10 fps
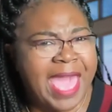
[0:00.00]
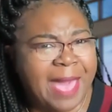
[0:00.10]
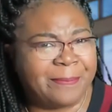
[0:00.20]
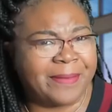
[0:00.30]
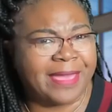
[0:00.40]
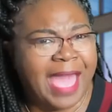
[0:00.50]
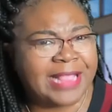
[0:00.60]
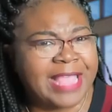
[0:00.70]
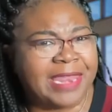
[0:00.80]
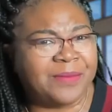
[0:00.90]
happened?
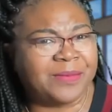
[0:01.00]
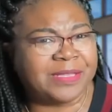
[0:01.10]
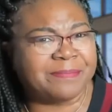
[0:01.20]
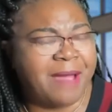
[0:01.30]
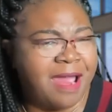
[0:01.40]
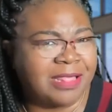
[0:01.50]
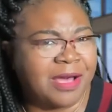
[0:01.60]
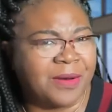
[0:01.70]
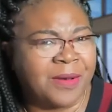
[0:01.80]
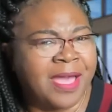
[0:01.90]
I thought it was
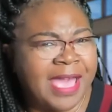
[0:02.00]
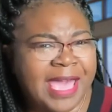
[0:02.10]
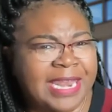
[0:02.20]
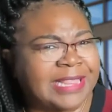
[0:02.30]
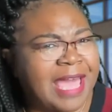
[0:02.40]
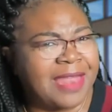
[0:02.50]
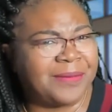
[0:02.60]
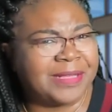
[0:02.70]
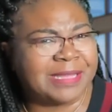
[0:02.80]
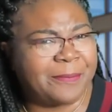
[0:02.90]
Marlo. And I thought it
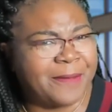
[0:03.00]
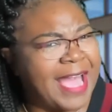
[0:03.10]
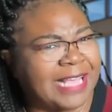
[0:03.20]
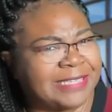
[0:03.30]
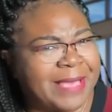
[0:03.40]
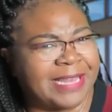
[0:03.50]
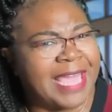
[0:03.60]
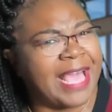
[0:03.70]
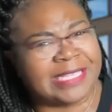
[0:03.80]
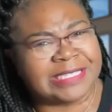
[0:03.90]
was the bridesmaid.
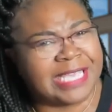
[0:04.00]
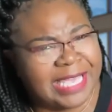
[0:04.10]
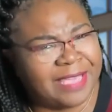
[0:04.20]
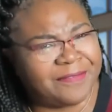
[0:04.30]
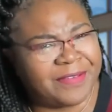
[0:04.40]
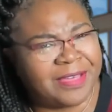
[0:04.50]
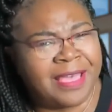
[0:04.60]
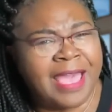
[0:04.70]
Now it's Eva.